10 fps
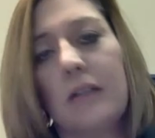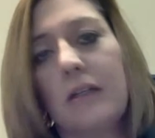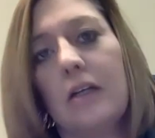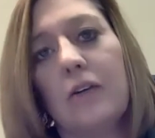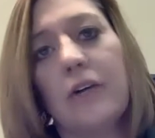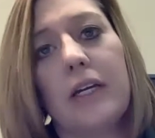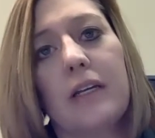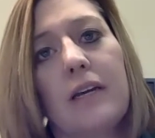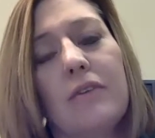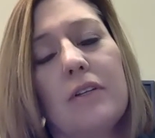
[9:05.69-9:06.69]
Agreed.
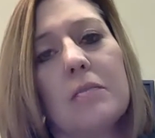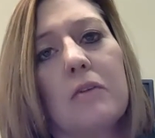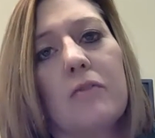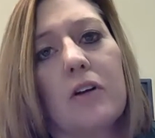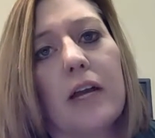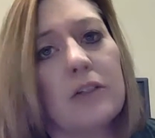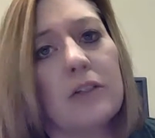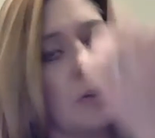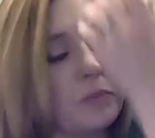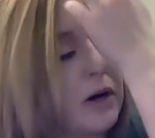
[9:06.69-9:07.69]
Even some of our
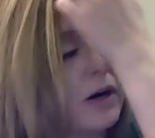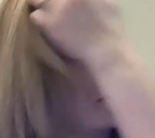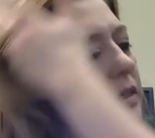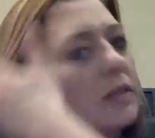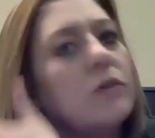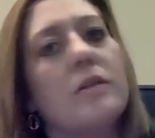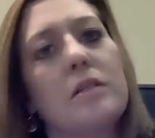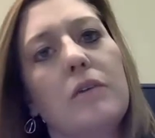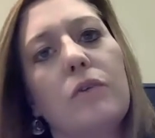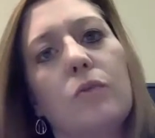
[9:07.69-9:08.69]
national parks that do a
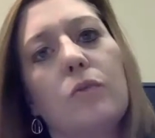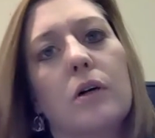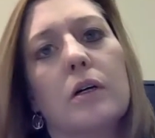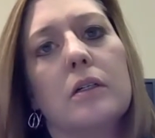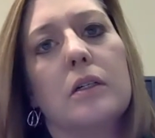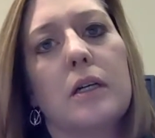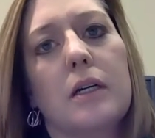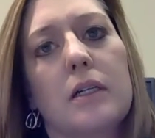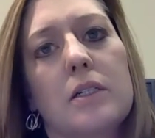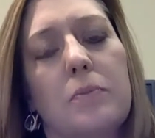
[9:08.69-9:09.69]
Civil War,
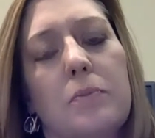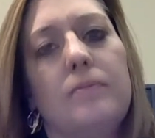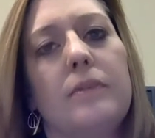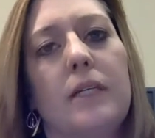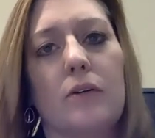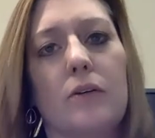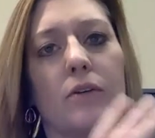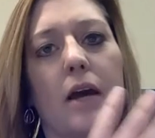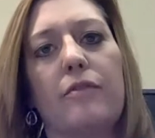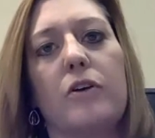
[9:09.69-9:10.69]

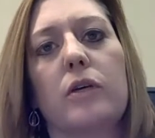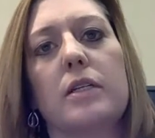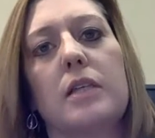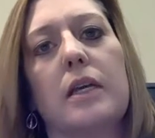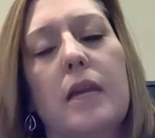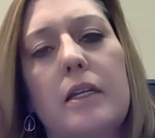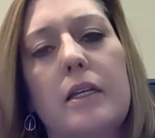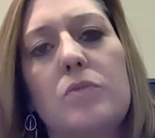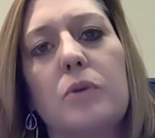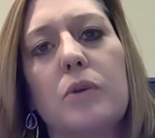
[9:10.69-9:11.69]
kind of focus, like
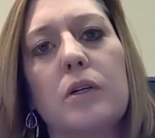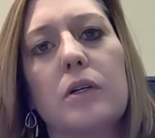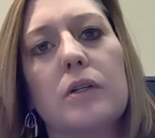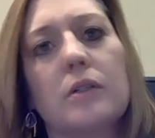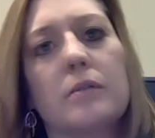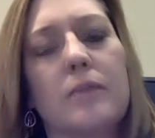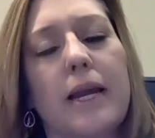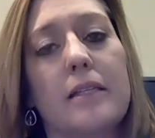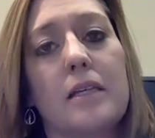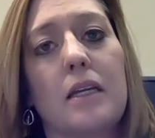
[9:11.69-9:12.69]
Gettysburg or
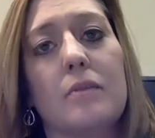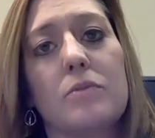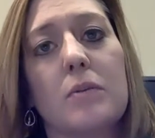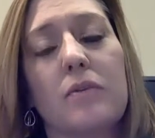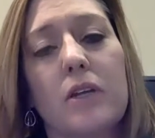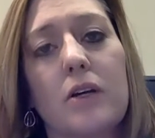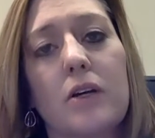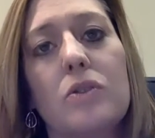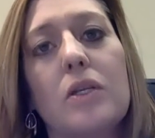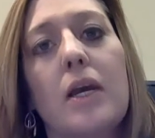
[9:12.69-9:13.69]
Antietam, some of
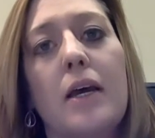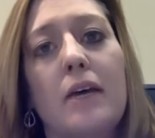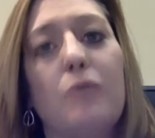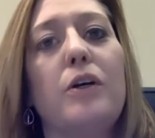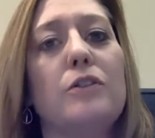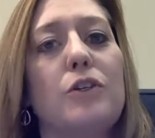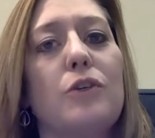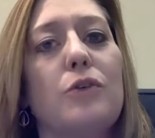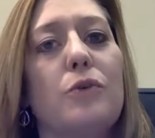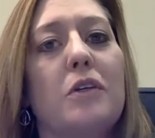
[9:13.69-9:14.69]
those, will
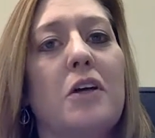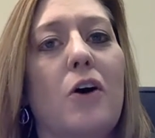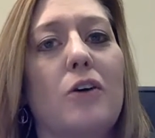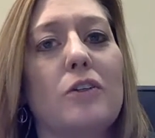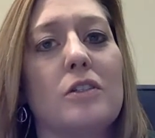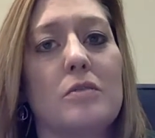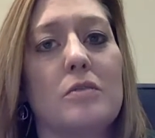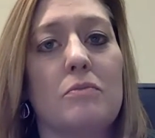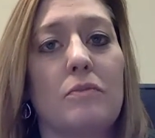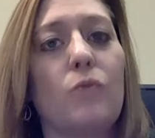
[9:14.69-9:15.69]
do calls.
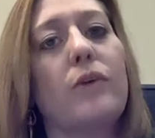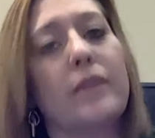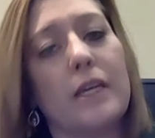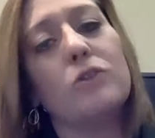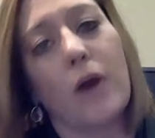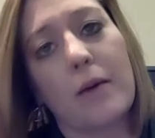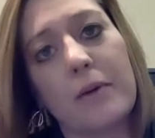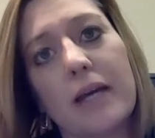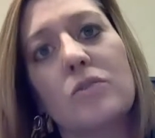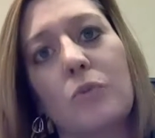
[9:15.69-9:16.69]
They use
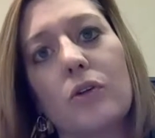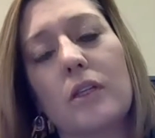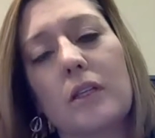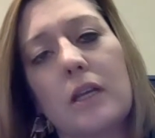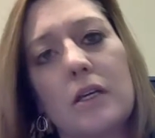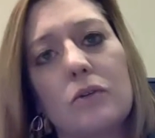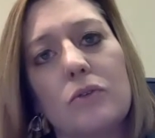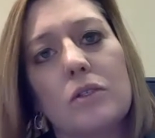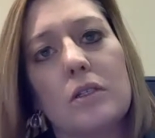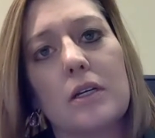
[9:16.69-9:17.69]
WebEx more than they
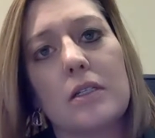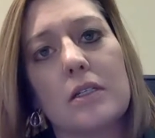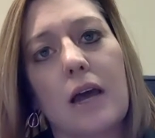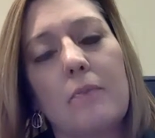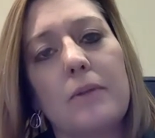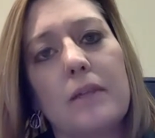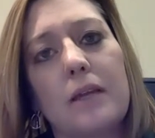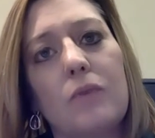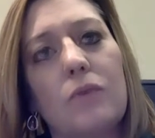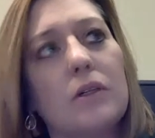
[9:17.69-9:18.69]
use Skype, but
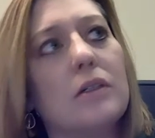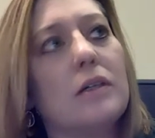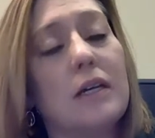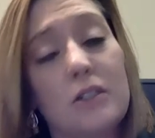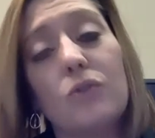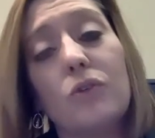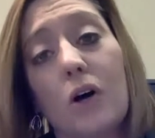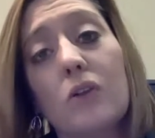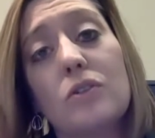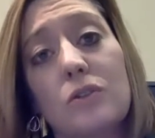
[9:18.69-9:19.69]
they will do
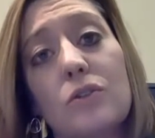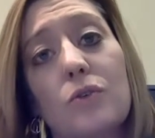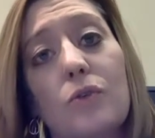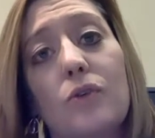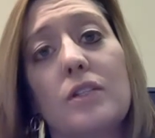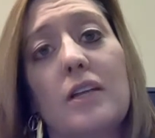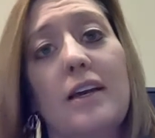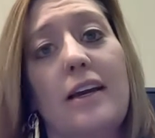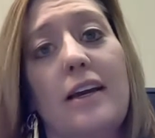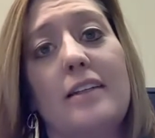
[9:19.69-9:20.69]
calls to schools
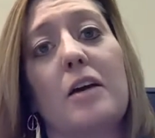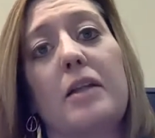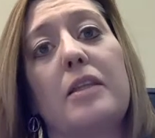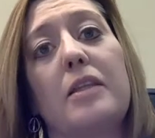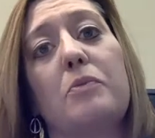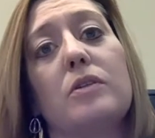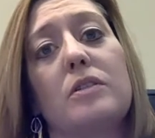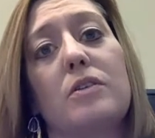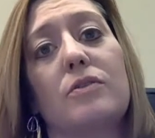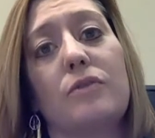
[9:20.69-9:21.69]
and talk about the
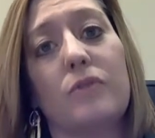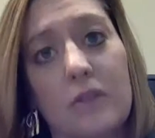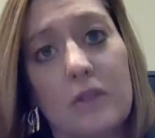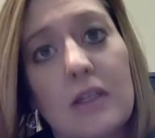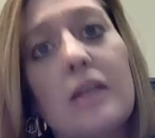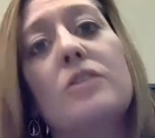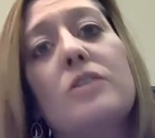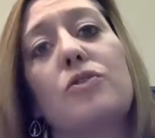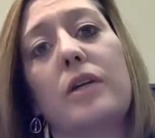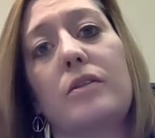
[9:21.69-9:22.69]
importance of the
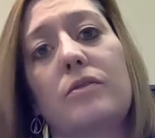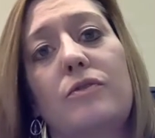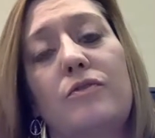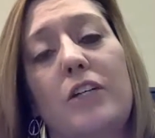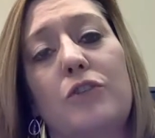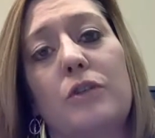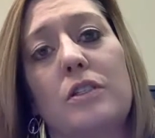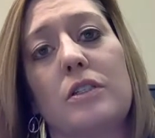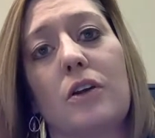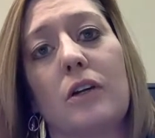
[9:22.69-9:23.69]
history of
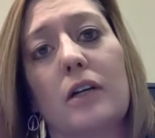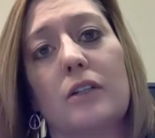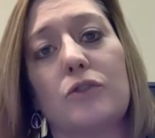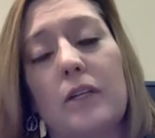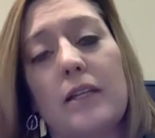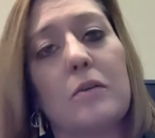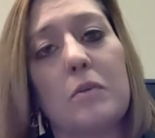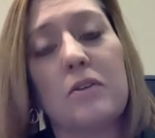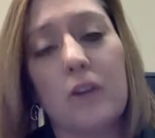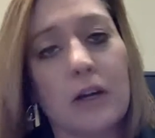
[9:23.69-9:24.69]
veterans in our country. I think it would
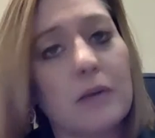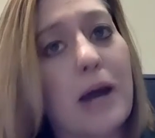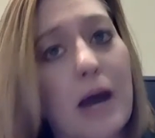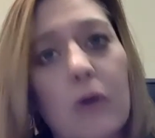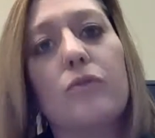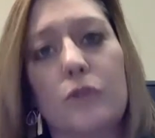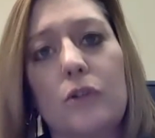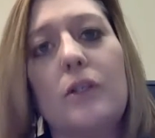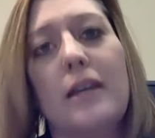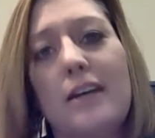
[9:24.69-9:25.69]
be very
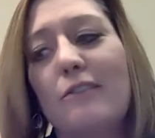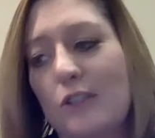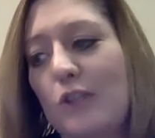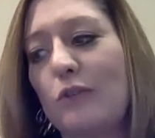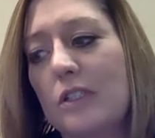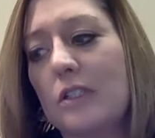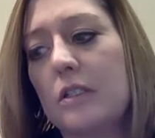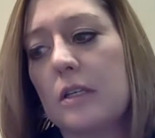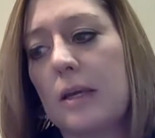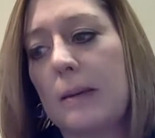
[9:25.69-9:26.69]
powerful for students to
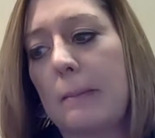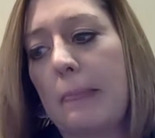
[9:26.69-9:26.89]
see.